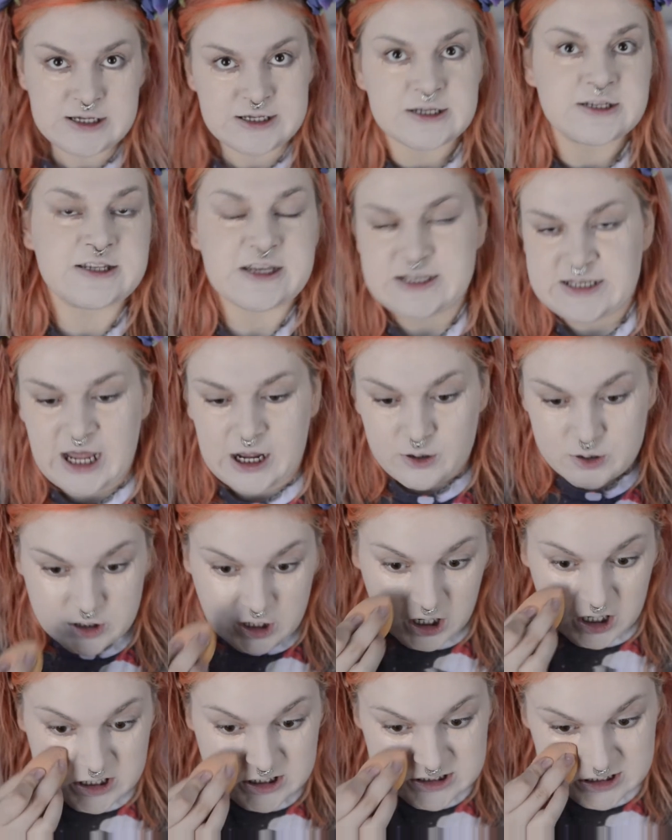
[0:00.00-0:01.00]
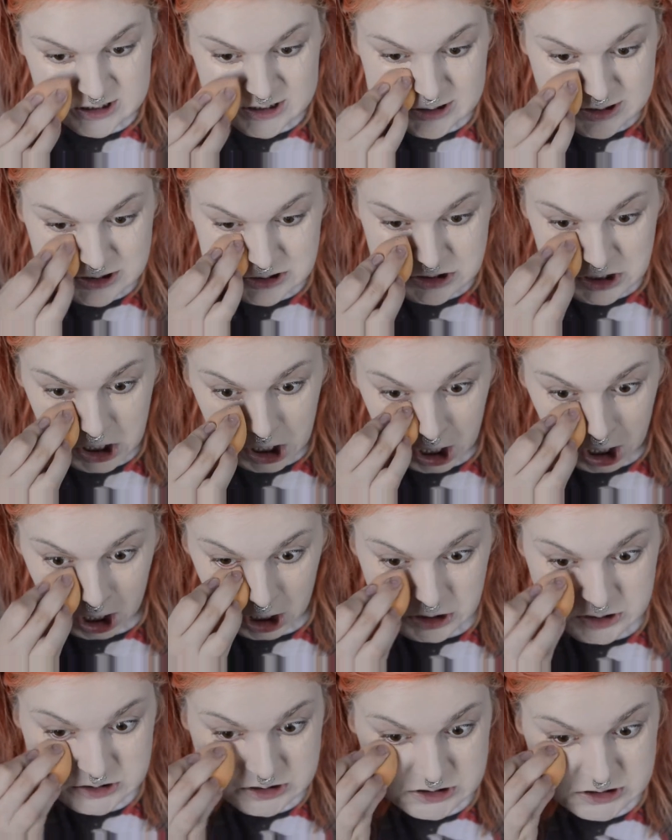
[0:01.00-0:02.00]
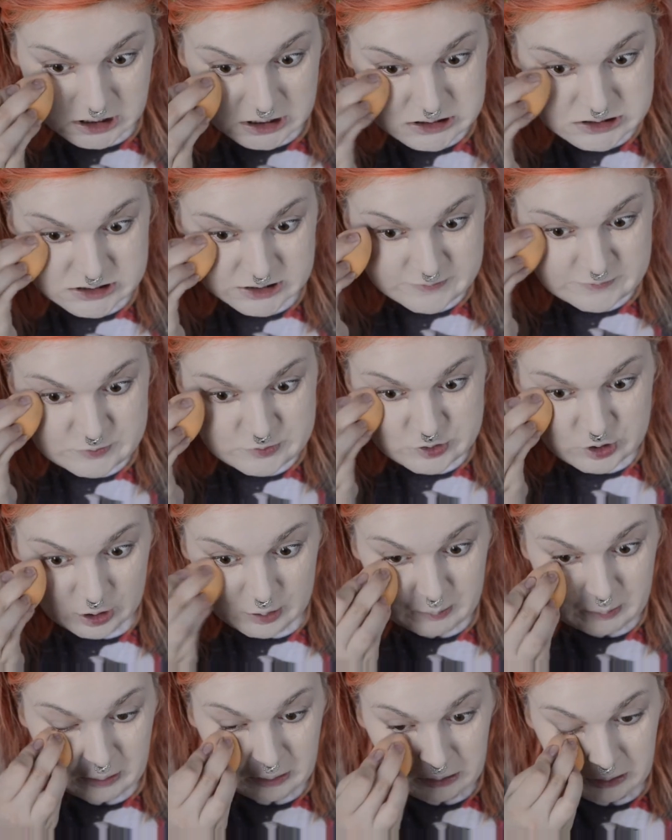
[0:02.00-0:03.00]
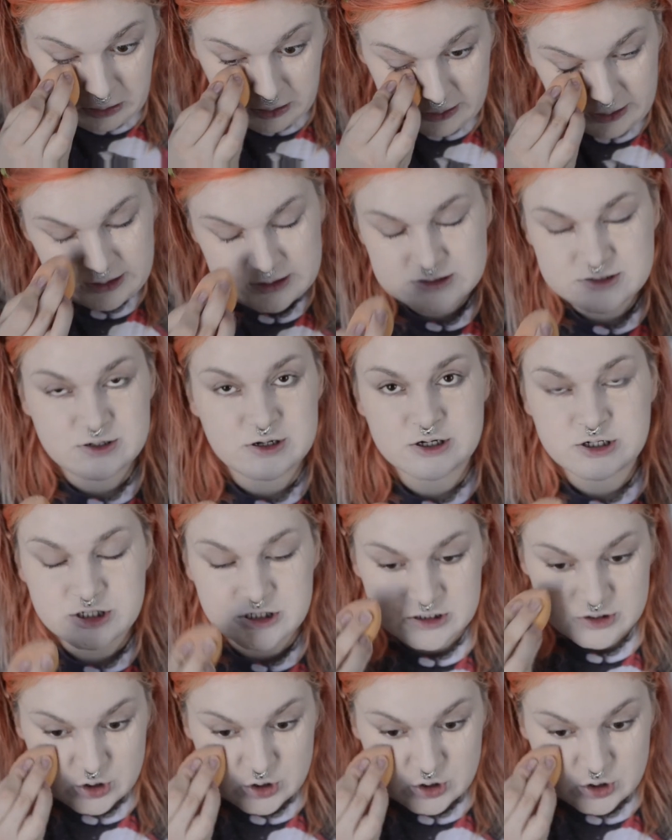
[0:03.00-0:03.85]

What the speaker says: sit down guys, this is next level drama. Okay, it's not actually